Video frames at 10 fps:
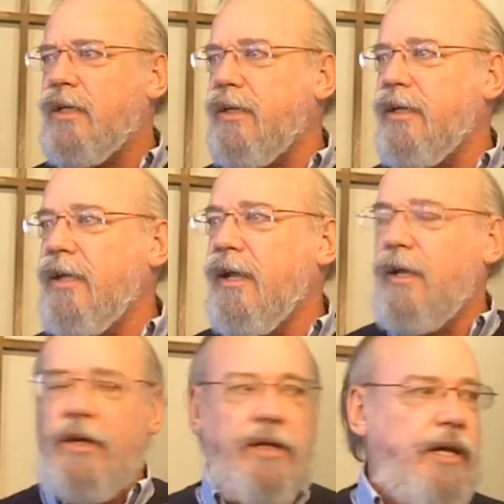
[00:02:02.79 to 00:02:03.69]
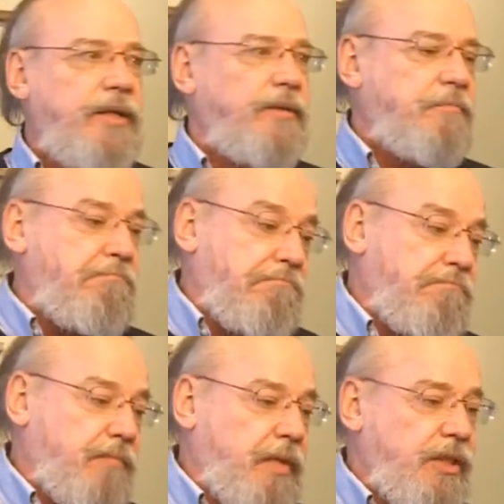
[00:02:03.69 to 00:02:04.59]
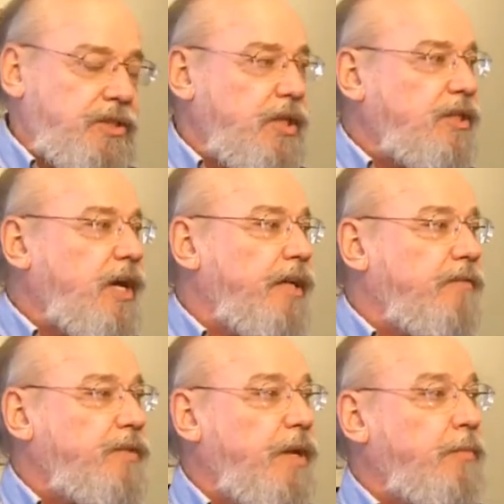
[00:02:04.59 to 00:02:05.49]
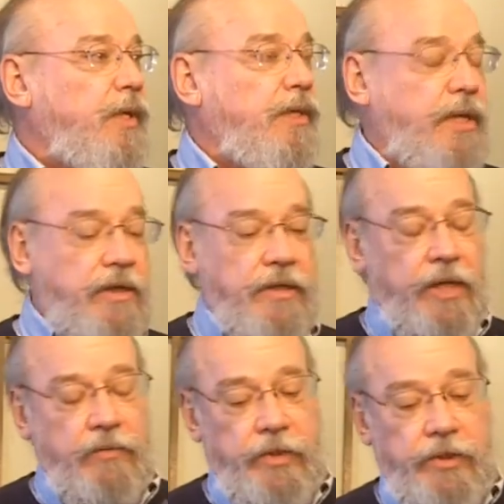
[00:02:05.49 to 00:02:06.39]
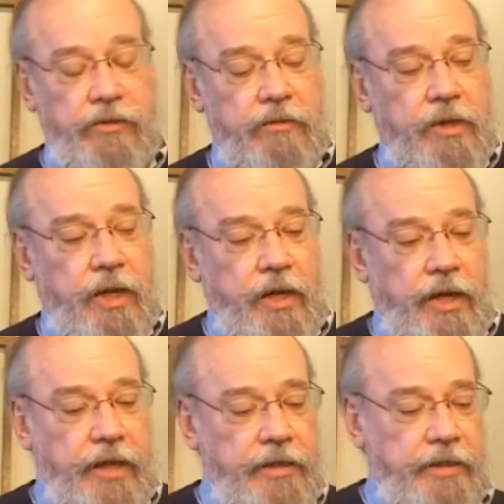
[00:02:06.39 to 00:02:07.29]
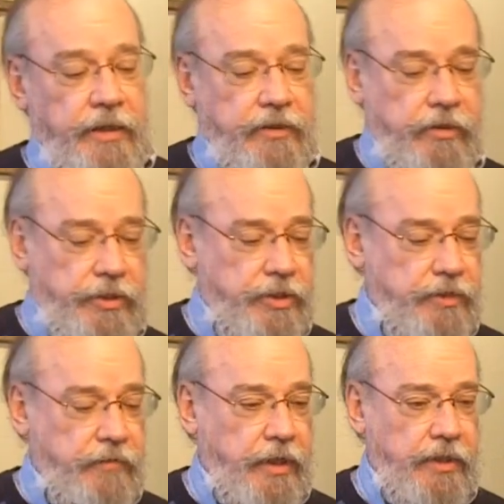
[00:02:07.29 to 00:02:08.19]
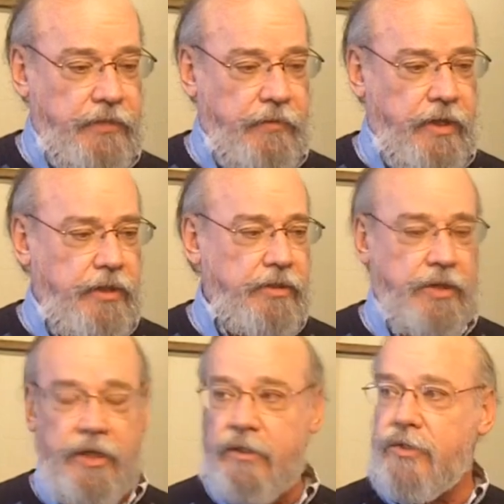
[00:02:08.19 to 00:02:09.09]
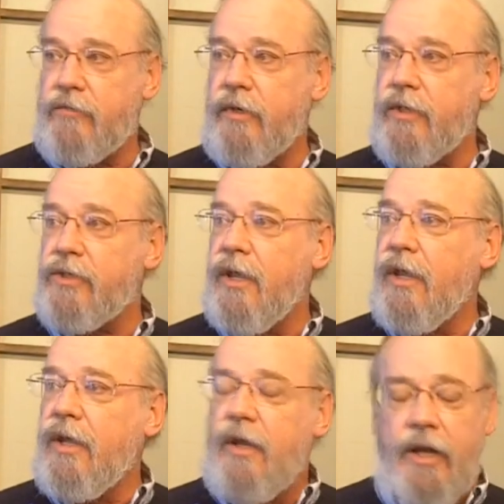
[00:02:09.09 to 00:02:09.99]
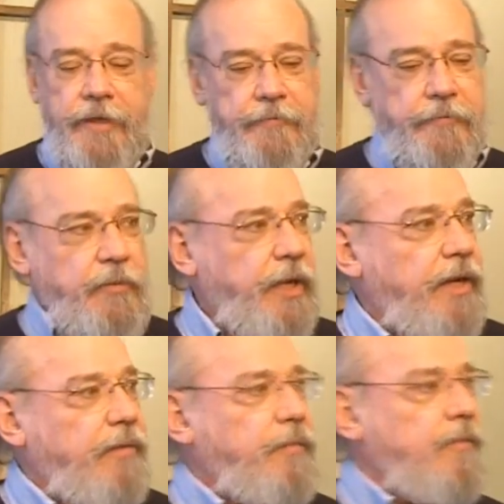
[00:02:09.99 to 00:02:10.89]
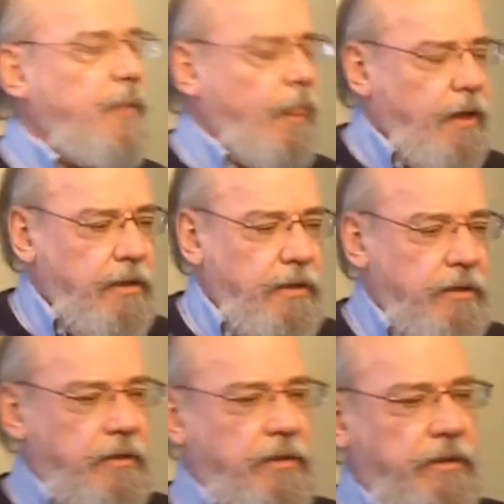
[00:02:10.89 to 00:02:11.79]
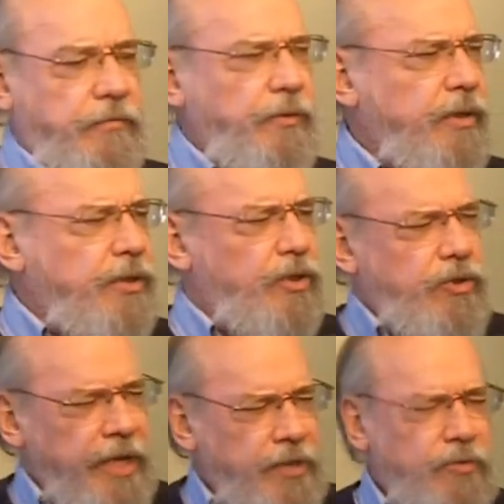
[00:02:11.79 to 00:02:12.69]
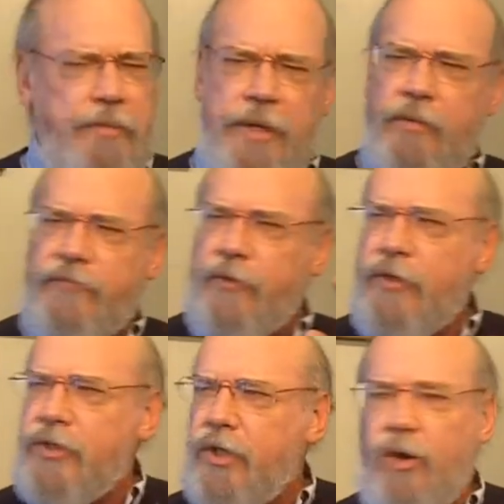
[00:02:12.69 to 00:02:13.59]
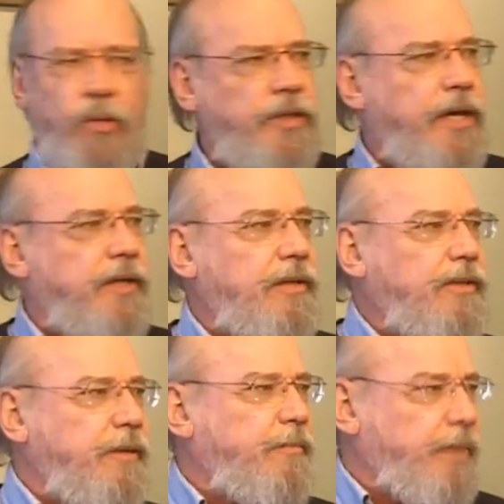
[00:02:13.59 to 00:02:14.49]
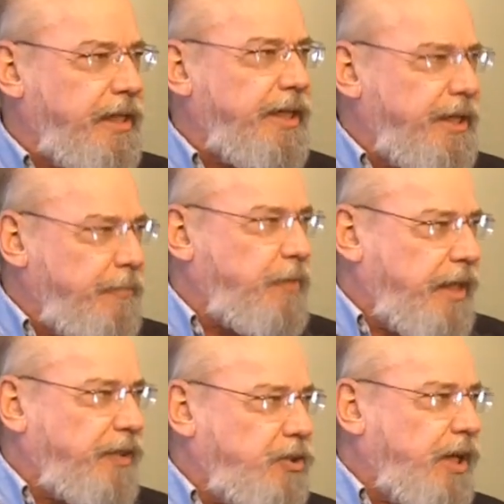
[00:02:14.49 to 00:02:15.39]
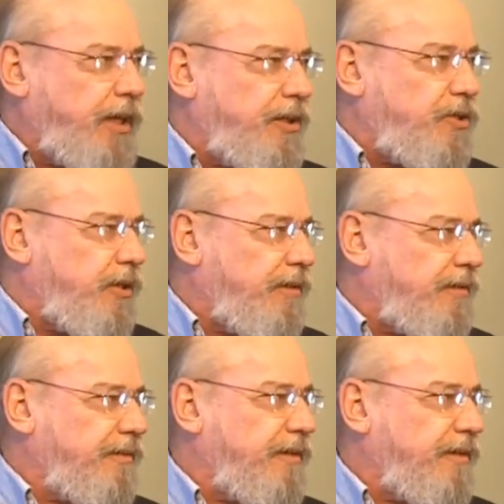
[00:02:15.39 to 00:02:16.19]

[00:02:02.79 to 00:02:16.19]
Sunday. It's just kind of something that we do. And Christians have done this for hundreds and hundreds of years. But a few years, do you guys remember a few years ago when the millennium thing changed?